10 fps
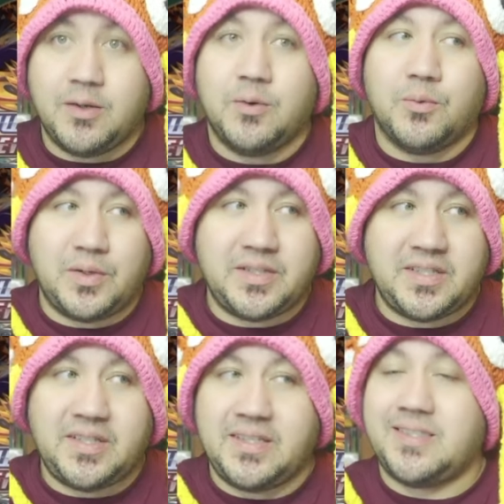which
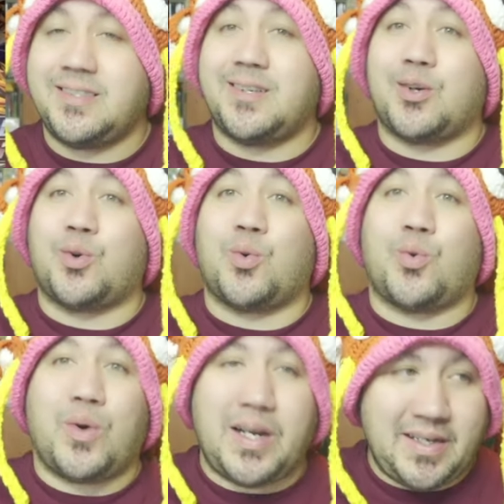is
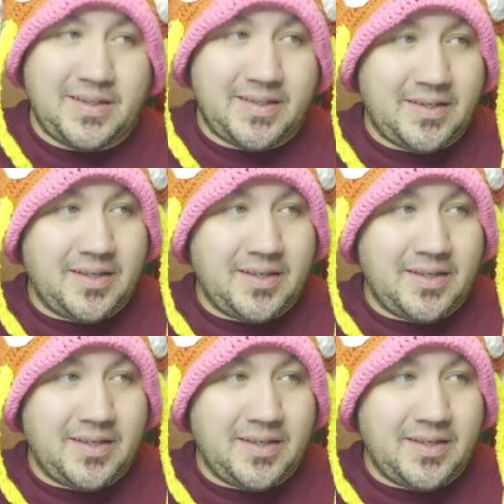crazy.